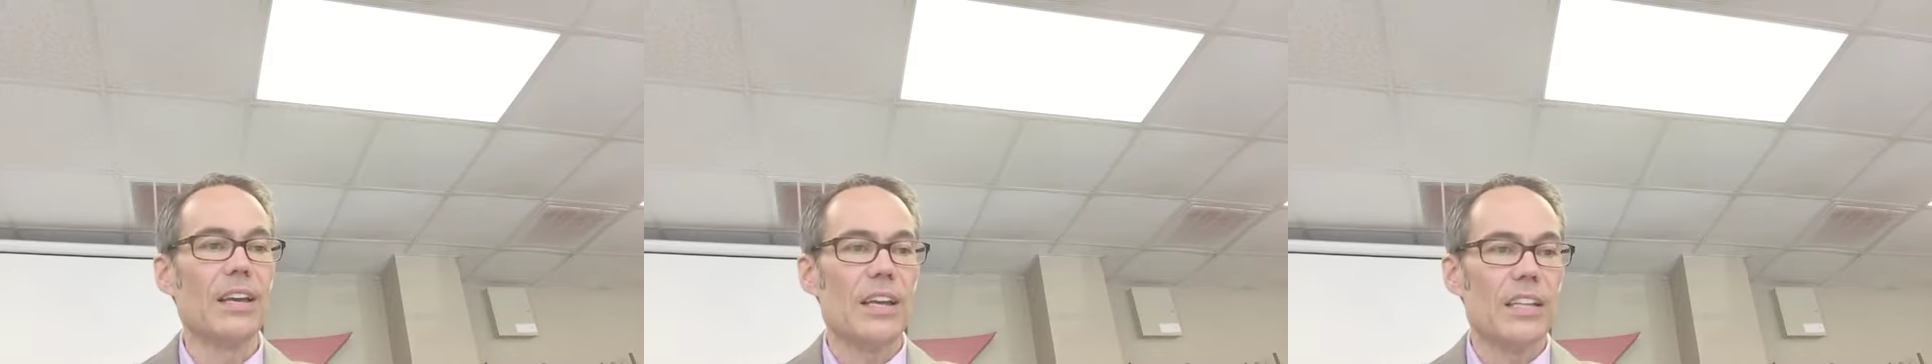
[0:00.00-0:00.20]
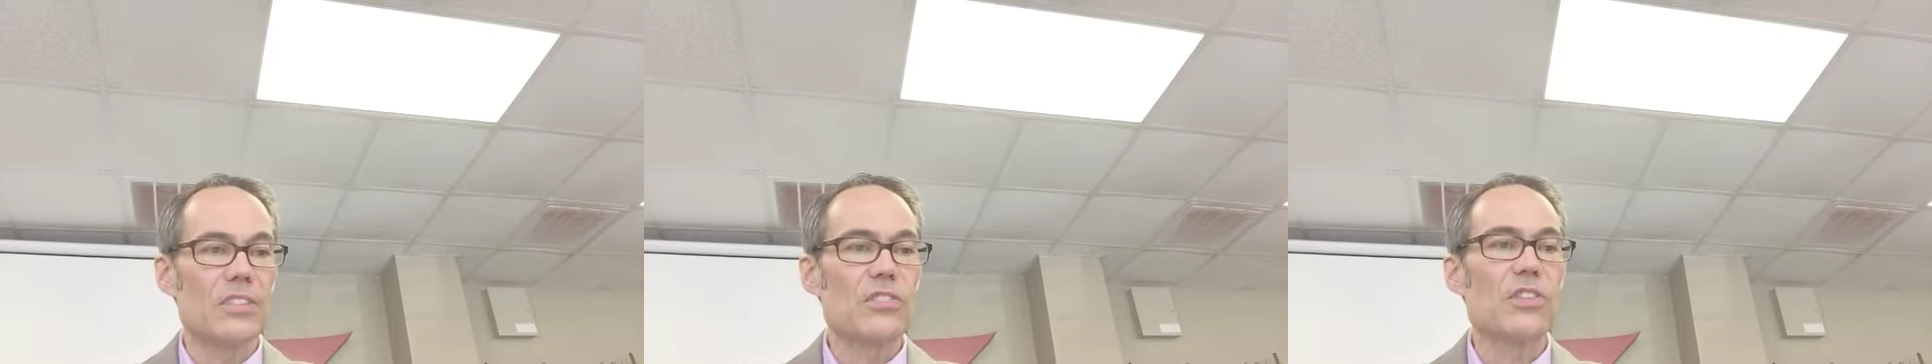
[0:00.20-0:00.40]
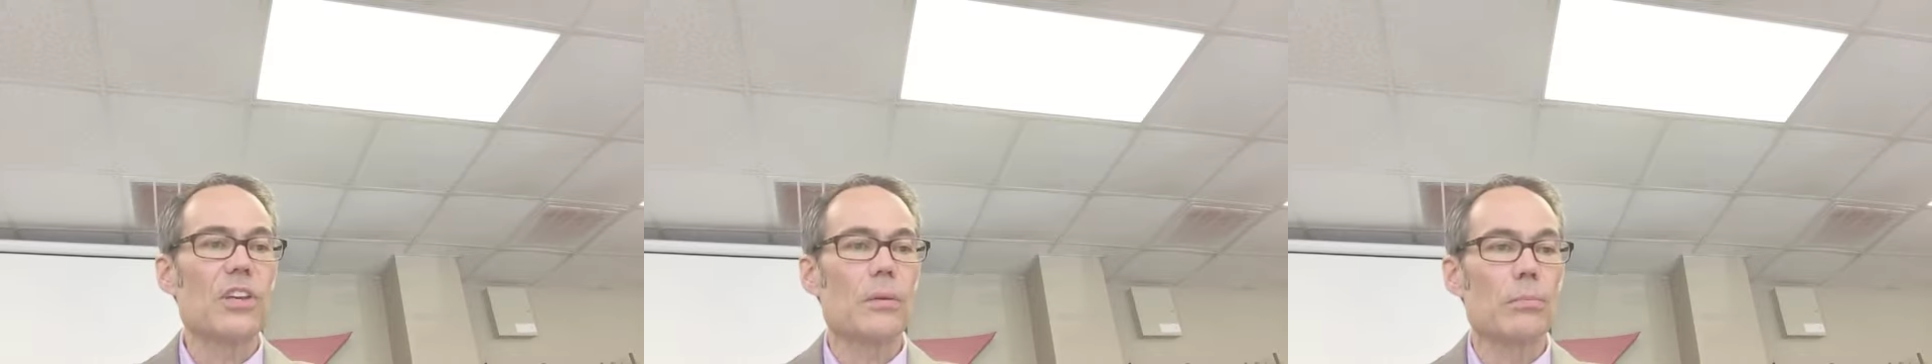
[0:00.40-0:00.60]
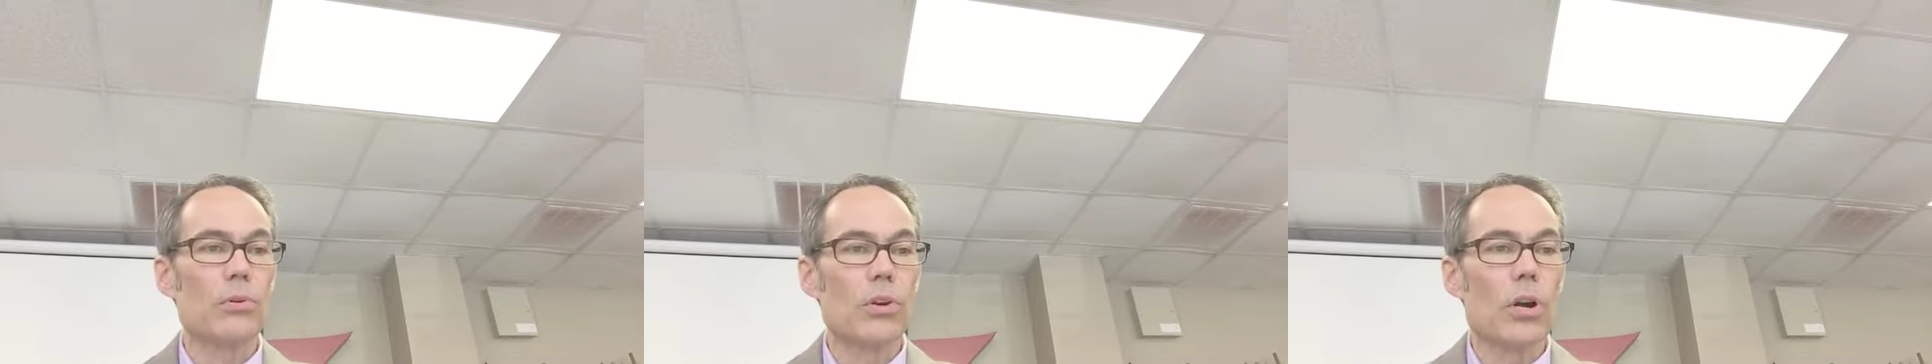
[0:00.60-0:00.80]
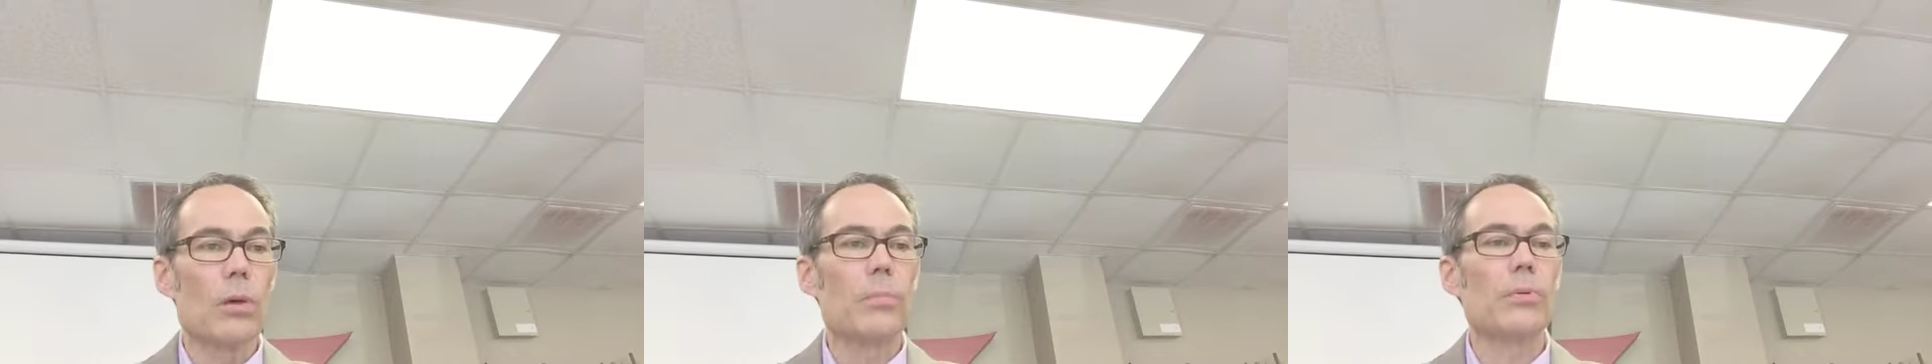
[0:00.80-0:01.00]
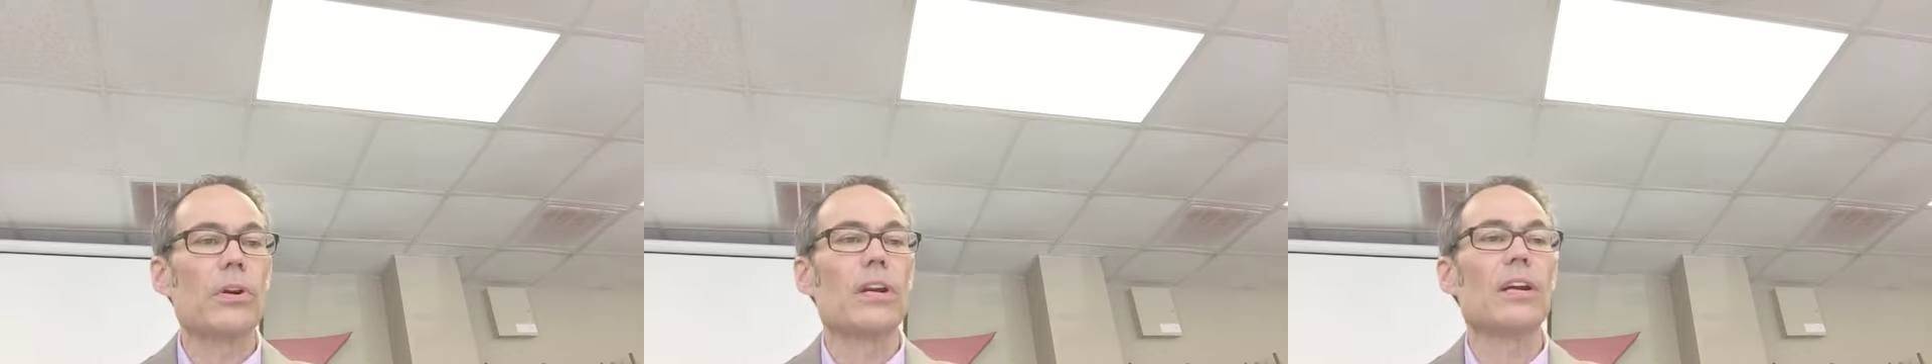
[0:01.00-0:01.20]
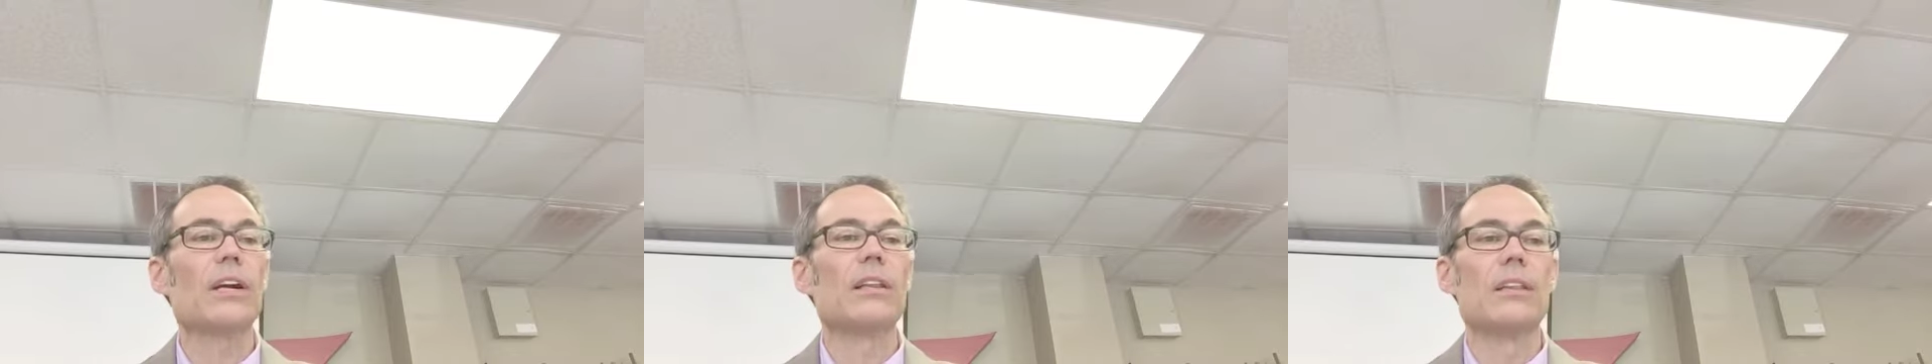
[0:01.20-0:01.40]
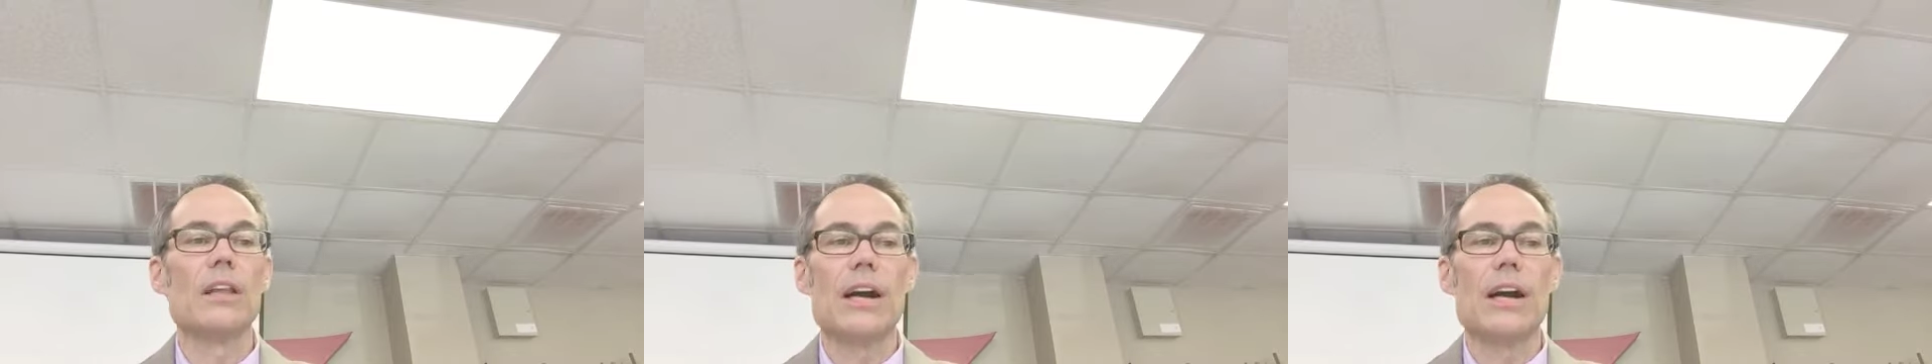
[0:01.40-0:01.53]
it's the appropriate and